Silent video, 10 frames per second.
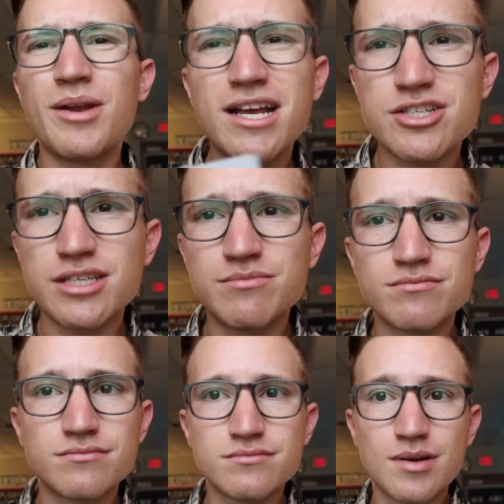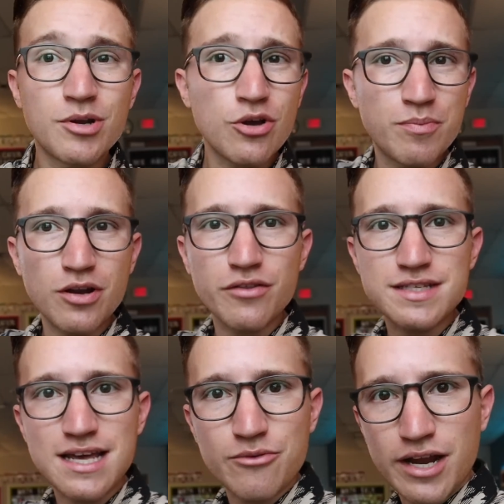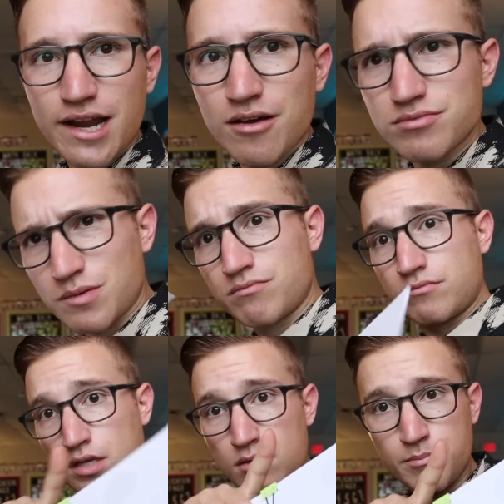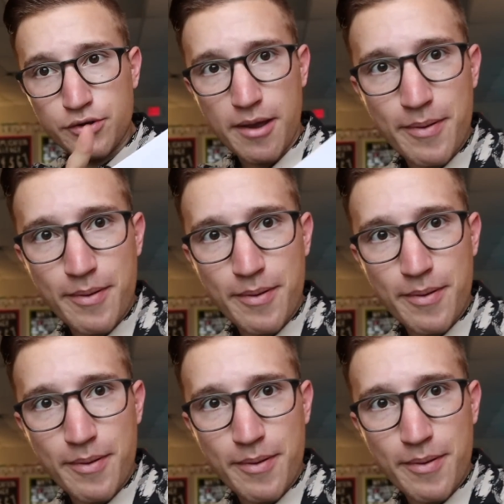actually, I'm going to go put all this out right now. So be right